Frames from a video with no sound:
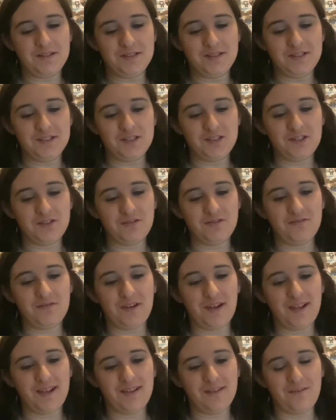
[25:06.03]
do
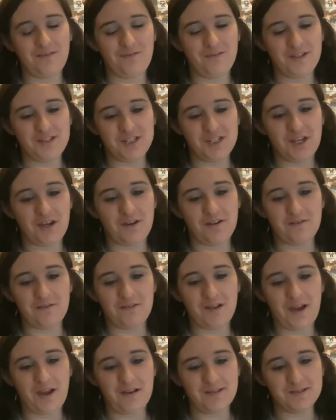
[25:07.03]
a little video
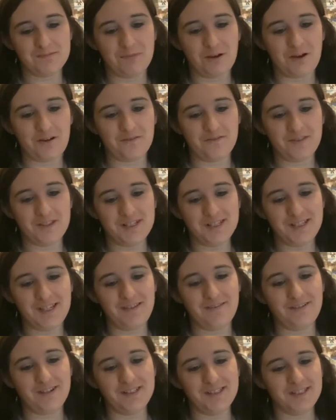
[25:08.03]
as part of the
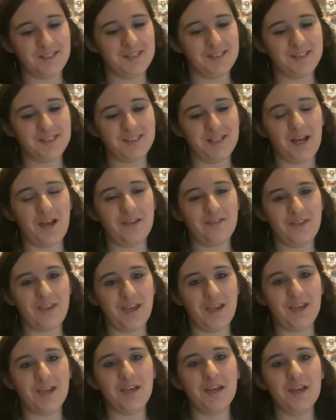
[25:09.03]
series, as I
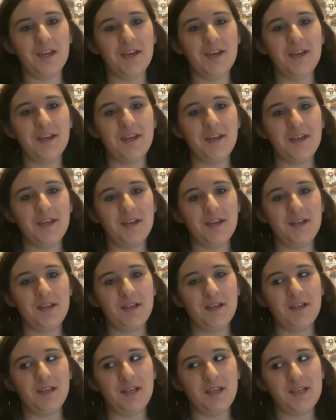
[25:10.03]
think
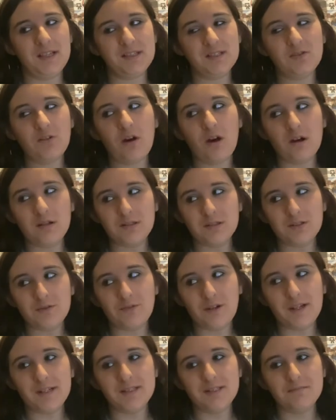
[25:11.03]
it's not
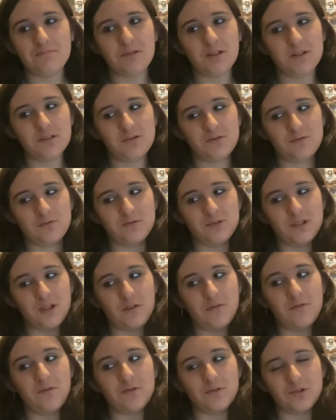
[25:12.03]
underrated, but it's also
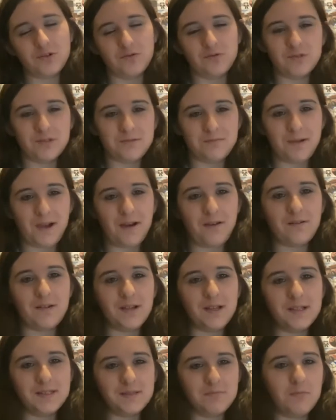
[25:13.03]
not talked about
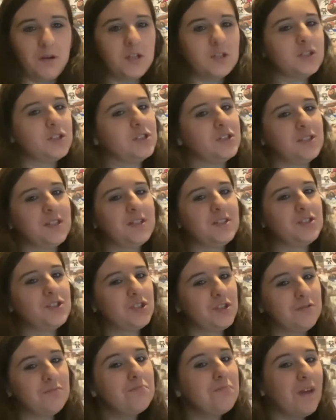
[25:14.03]
as much as it
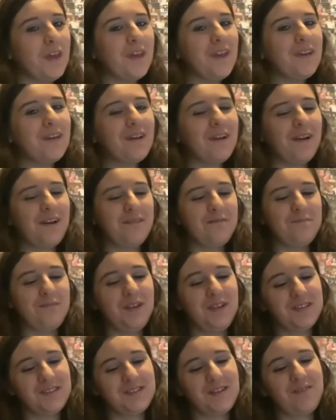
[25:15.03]
should be.
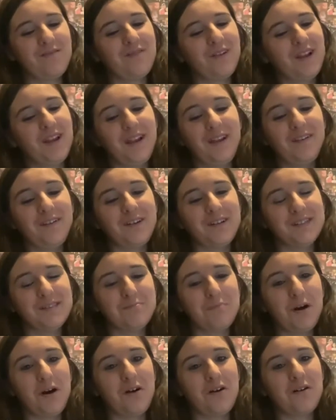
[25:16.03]
It's a really nice
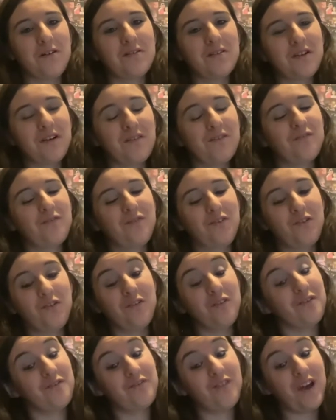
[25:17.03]
park
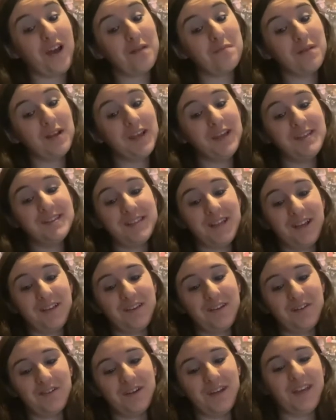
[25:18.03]
for families and
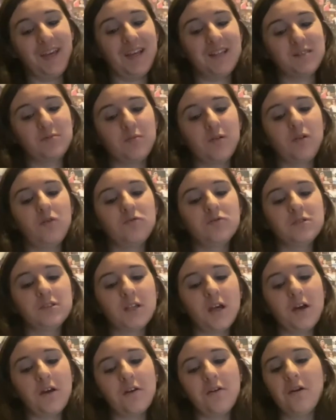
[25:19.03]
younger guests, but
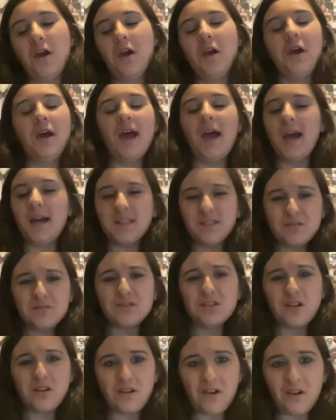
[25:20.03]
also adults
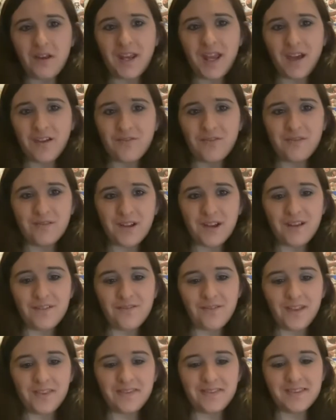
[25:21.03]
can go and have a really
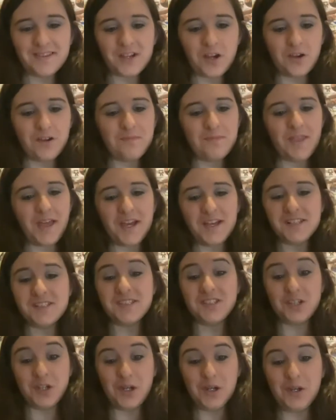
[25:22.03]
fun time there
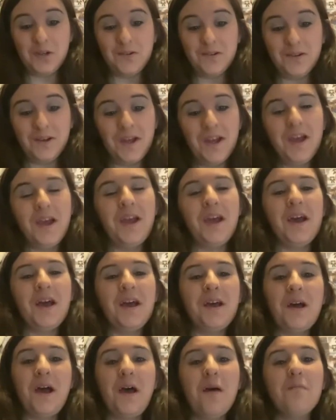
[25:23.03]
too.
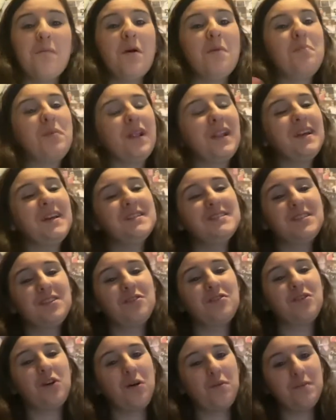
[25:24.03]
Please do
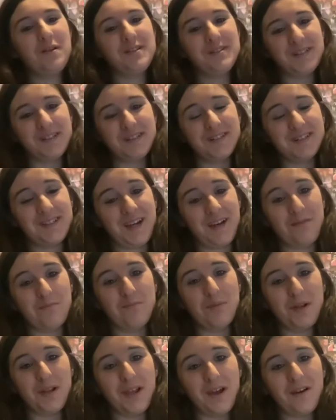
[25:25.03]
comment down
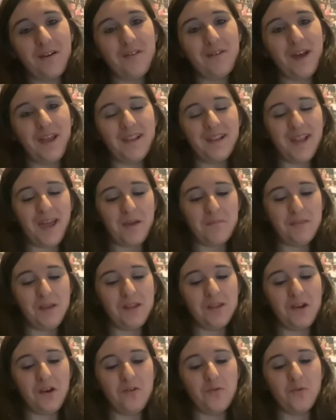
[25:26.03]
below and let me
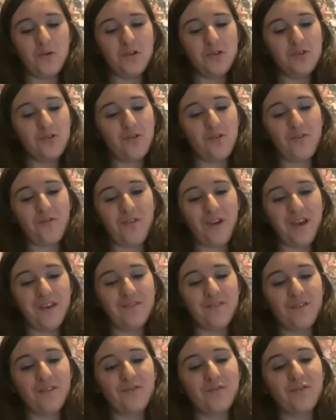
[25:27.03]
know what your
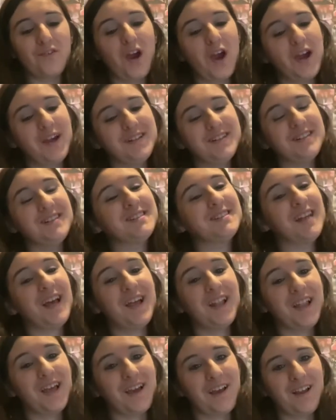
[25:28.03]
favourite ride is
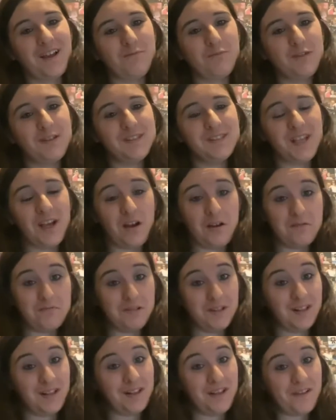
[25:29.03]
at Legoland Windsor. I
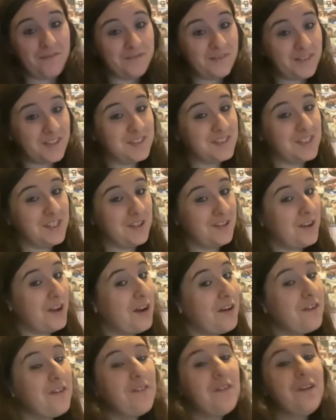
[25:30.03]
would love to know.